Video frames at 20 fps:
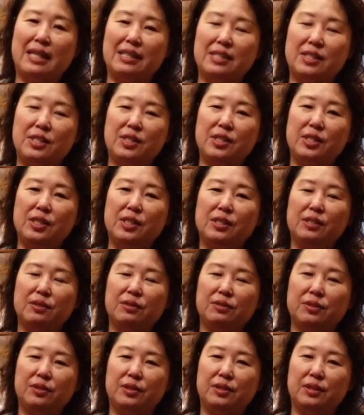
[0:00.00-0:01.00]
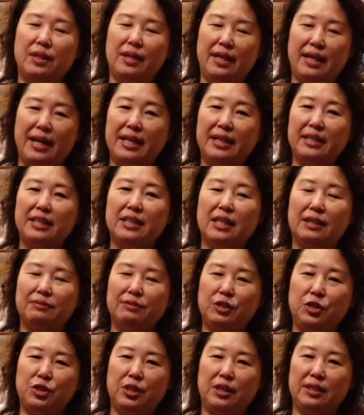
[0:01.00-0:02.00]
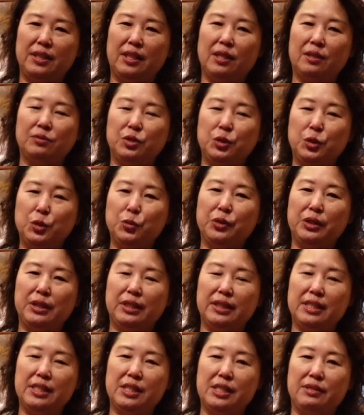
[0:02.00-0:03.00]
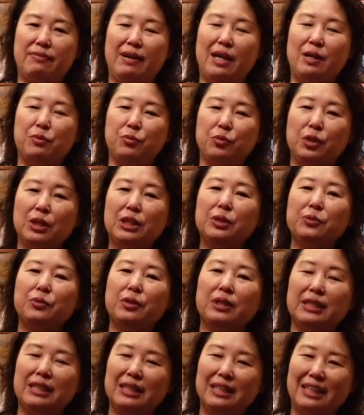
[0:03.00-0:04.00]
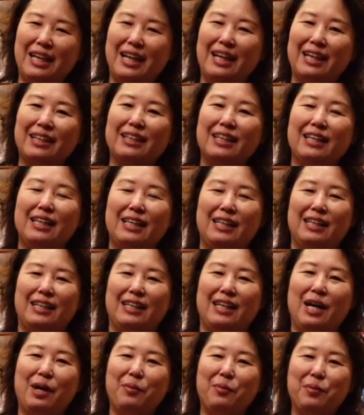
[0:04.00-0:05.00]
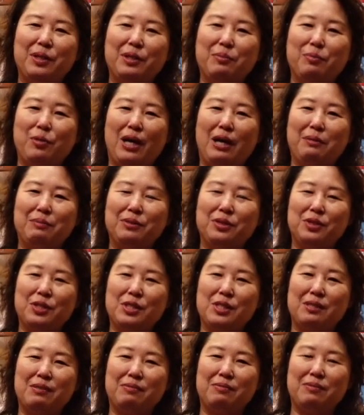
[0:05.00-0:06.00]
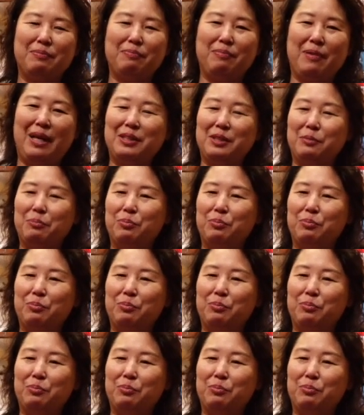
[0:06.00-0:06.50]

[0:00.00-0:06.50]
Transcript: I see any of the Chanel new release, if I really, really like, I would have probably just buy the